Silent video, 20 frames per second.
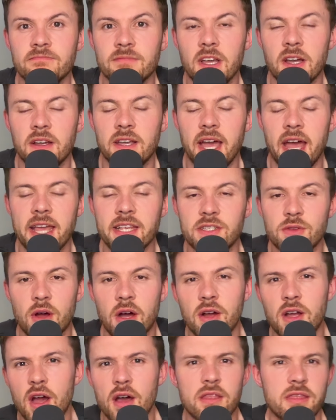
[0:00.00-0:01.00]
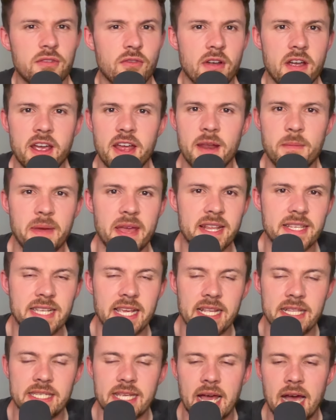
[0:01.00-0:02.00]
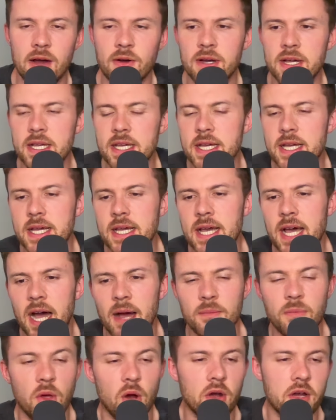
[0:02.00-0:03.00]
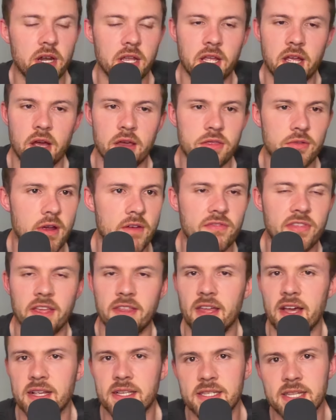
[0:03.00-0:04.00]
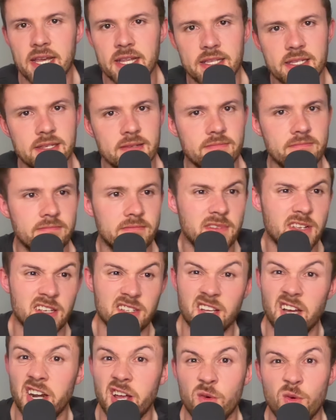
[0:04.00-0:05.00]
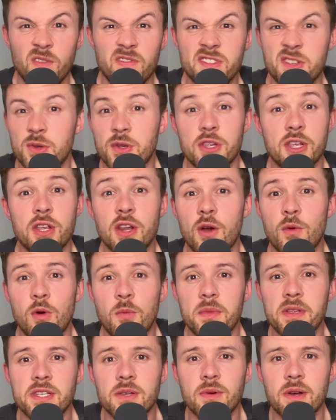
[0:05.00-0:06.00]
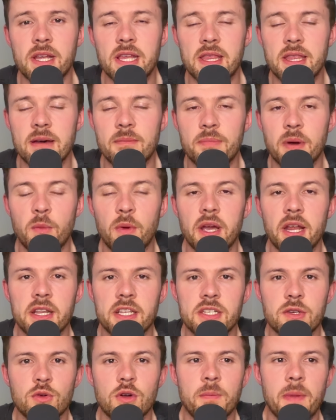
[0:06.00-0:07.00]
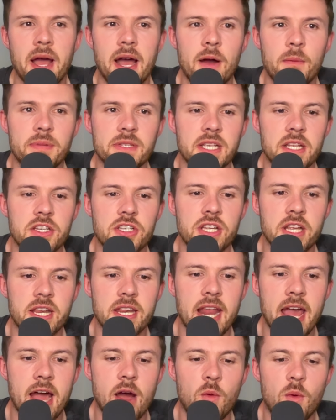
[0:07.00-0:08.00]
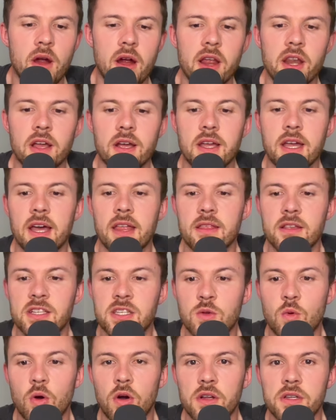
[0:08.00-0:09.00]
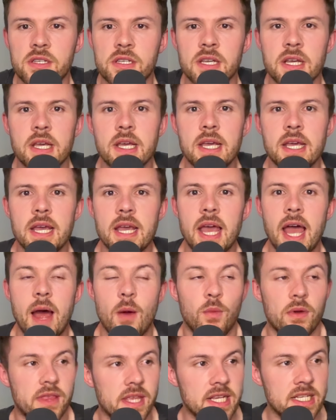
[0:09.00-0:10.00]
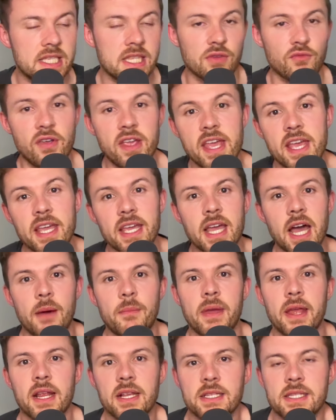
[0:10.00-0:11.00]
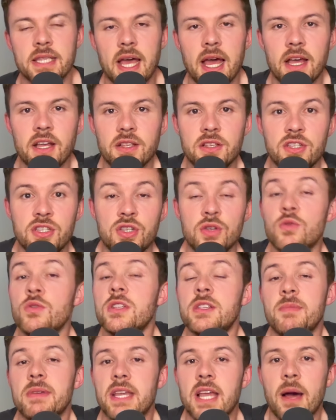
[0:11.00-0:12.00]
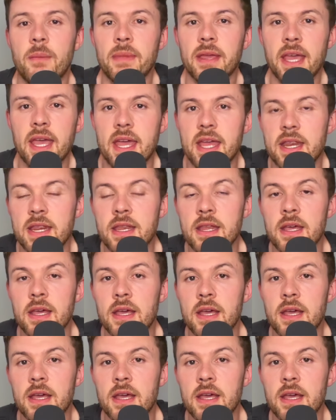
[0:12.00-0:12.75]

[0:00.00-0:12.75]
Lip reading: Okay, so I'll go through it in a bit of detail. I'm not going to go through everything that I said because I don't want to and you don't want me to either. But we're going to talk about potentially now where I look at the squad and with these three incomings that are soon to be coming in,